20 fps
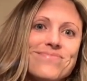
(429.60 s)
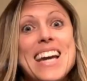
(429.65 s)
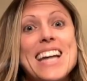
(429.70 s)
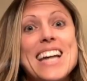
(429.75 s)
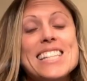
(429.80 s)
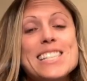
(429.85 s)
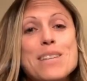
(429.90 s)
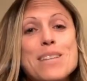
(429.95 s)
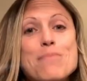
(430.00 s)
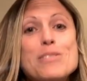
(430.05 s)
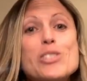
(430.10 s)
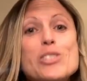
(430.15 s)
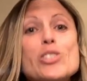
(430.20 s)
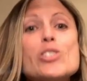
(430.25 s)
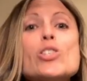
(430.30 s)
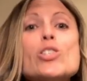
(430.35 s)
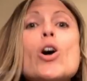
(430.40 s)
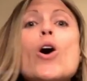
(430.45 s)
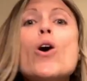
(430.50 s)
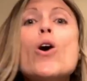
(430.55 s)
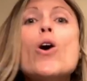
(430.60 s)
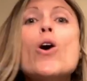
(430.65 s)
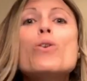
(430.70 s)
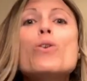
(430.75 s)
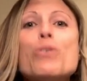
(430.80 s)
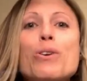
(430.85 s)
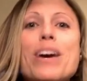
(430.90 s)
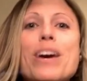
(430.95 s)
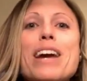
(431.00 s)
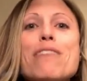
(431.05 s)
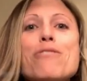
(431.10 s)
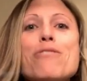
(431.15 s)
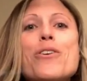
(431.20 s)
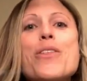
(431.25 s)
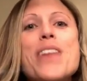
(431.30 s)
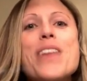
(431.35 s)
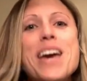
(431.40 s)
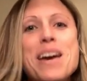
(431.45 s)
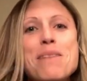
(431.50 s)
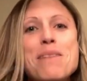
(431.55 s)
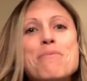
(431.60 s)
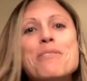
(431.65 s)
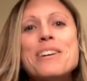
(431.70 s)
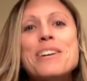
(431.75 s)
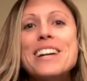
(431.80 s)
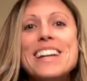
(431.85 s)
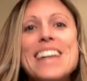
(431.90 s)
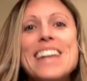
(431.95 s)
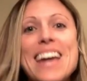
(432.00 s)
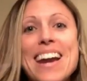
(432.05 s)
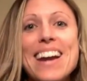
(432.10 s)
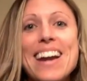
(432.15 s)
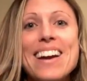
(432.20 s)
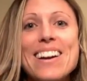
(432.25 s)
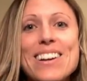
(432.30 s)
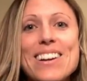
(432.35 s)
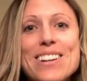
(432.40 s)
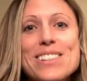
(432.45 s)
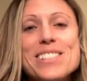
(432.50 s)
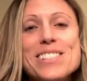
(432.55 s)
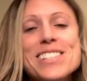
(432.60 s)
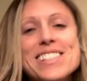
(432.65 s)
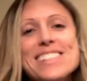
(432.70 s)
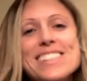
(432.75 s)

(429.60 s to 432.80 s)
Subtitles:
Yes, I'm so grateful that Emery cares.